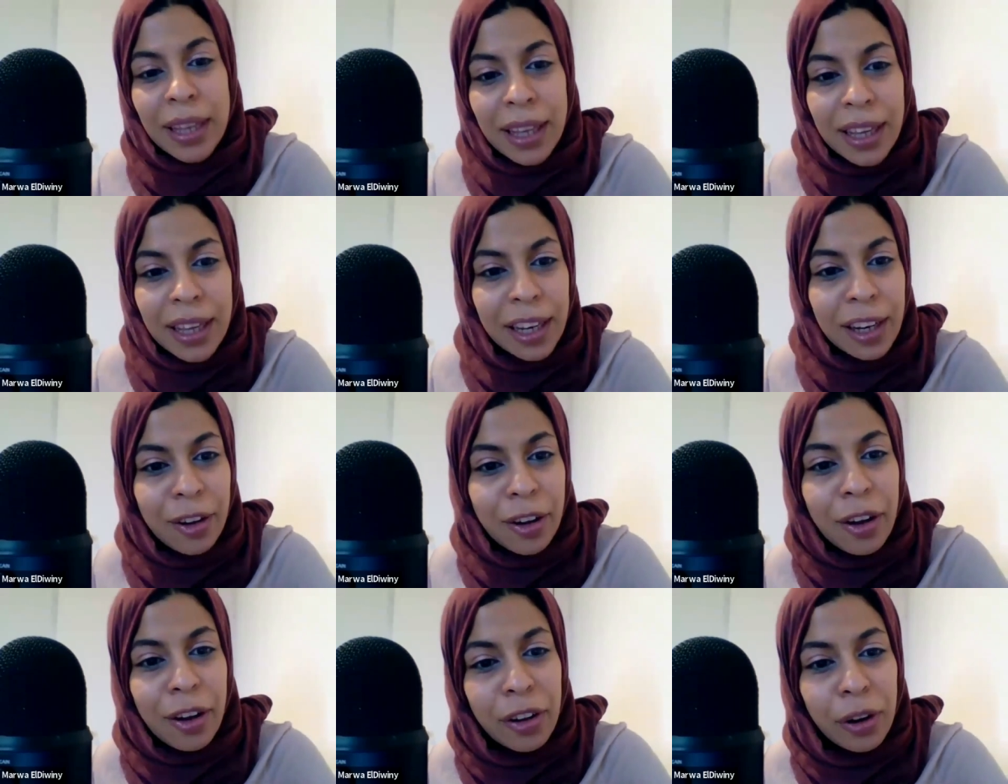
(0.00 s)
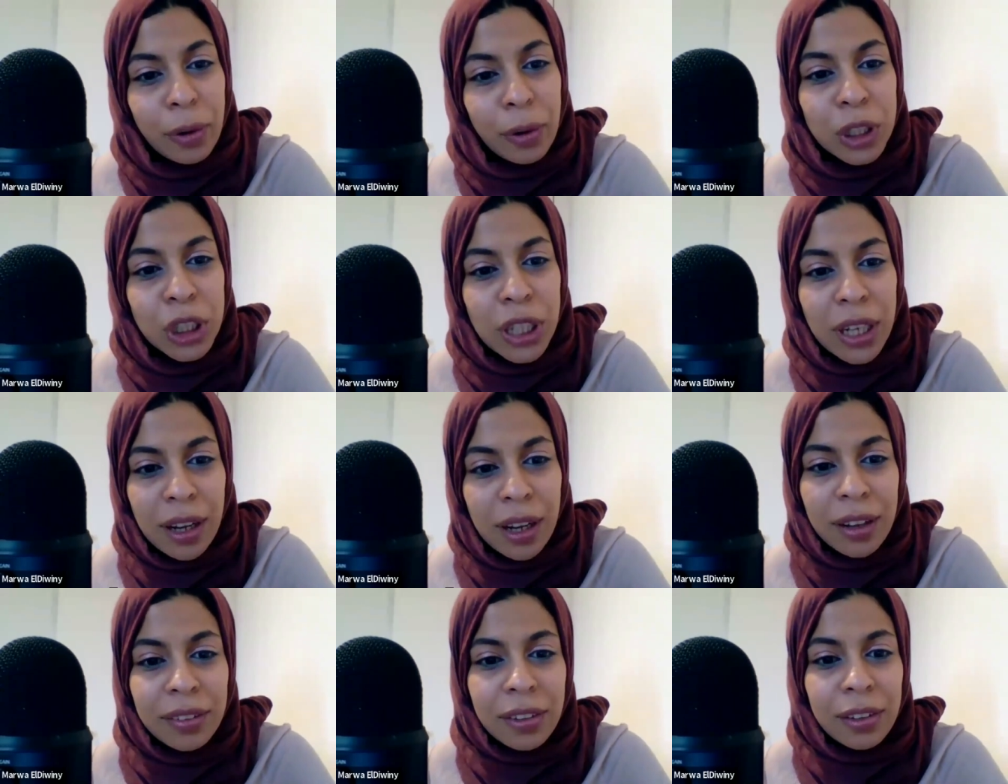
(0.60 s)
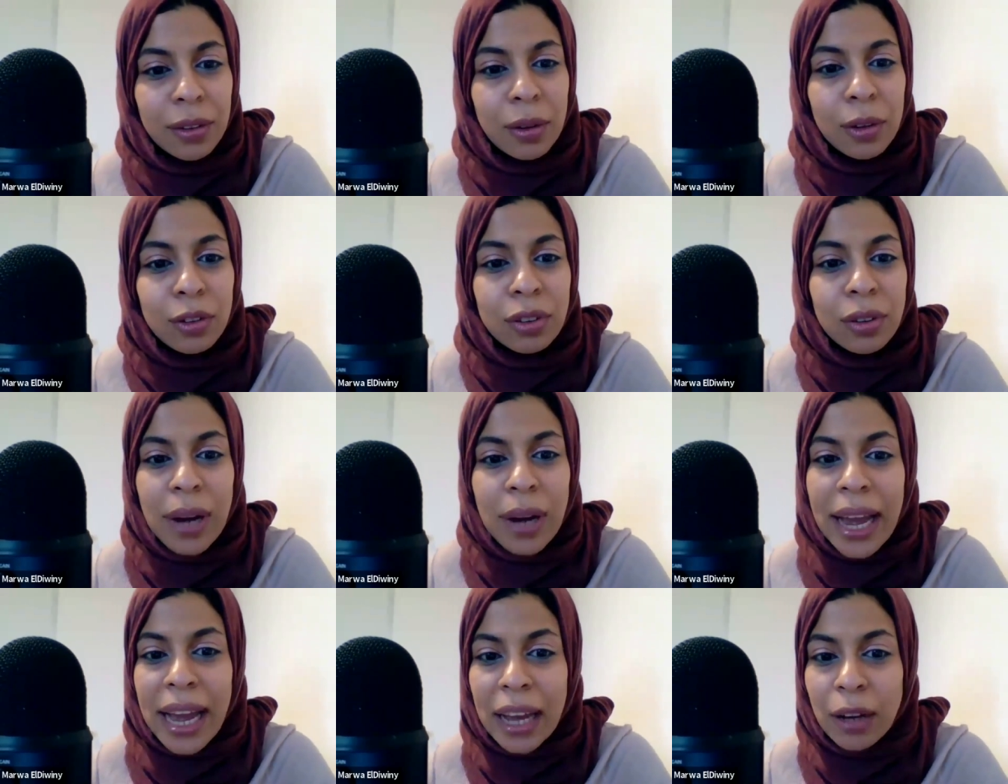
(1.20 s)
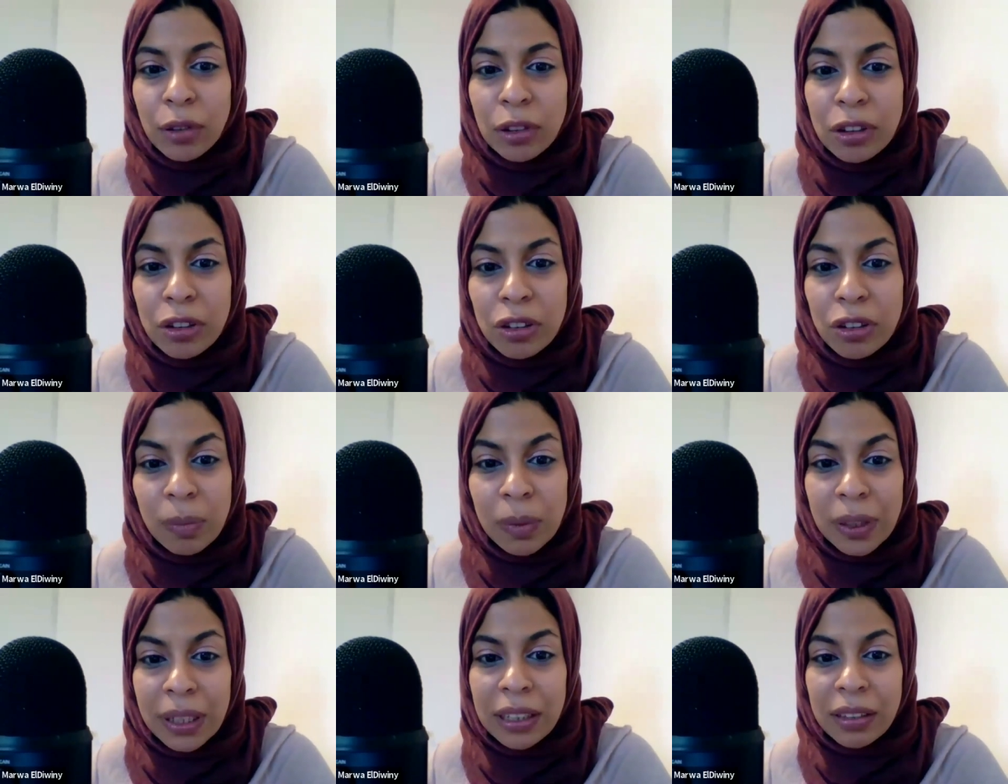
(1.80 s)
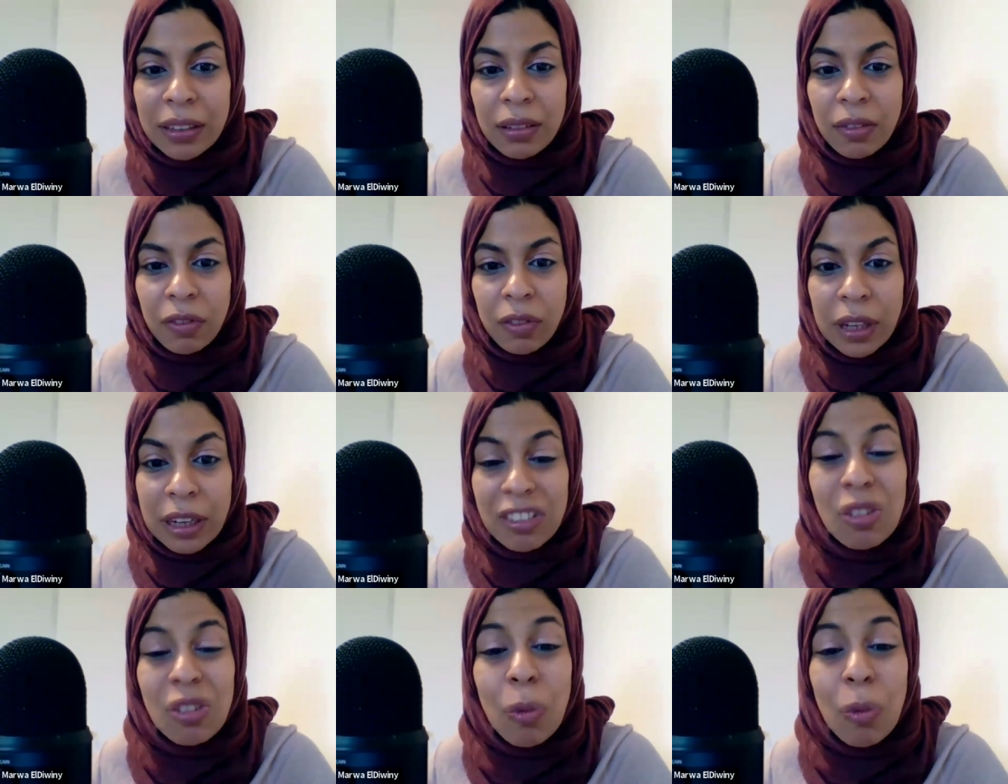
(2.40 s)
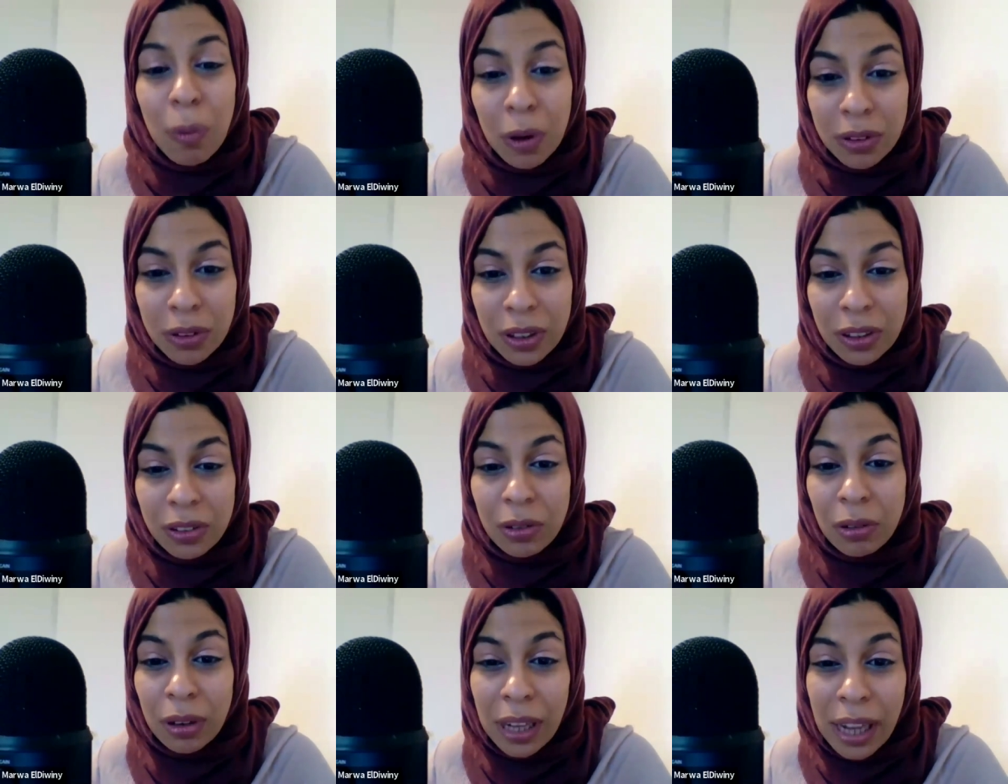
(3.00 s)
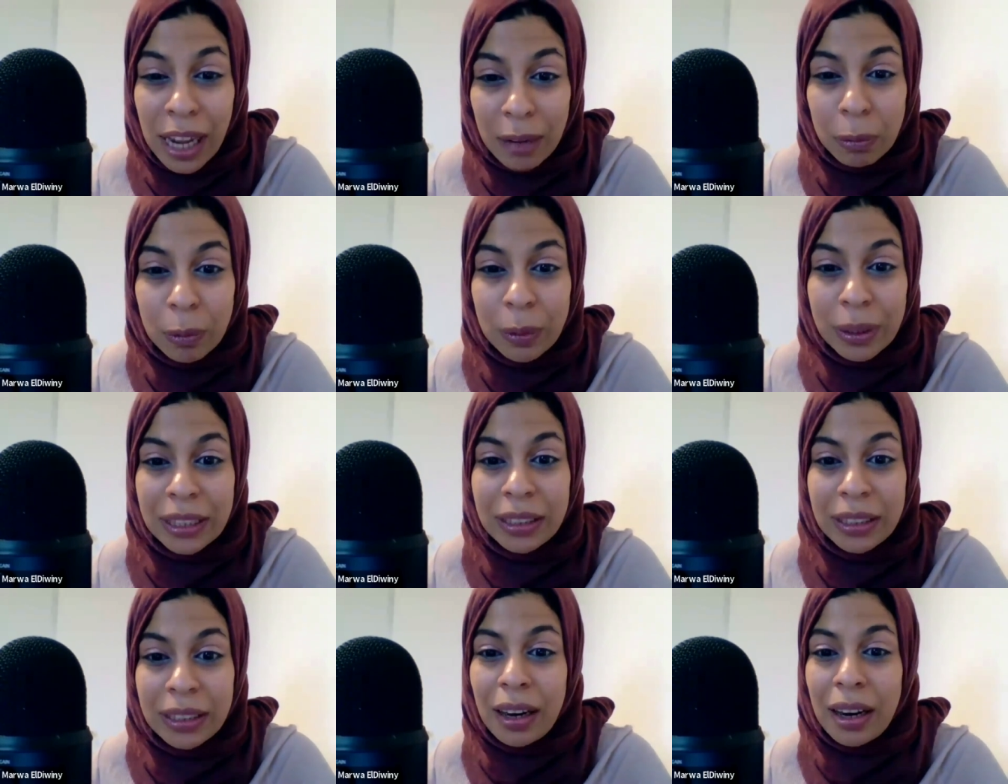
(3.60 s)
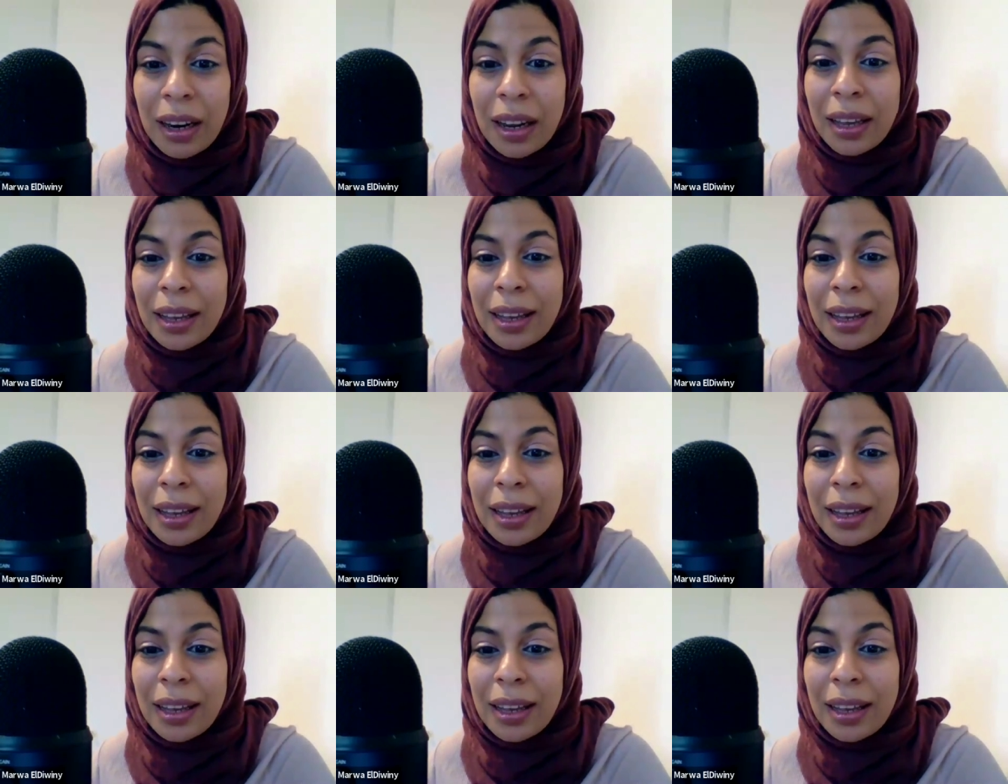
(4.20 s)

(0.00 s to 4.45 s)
And the other question I ask is also how do you simulate flexible robotics reliably?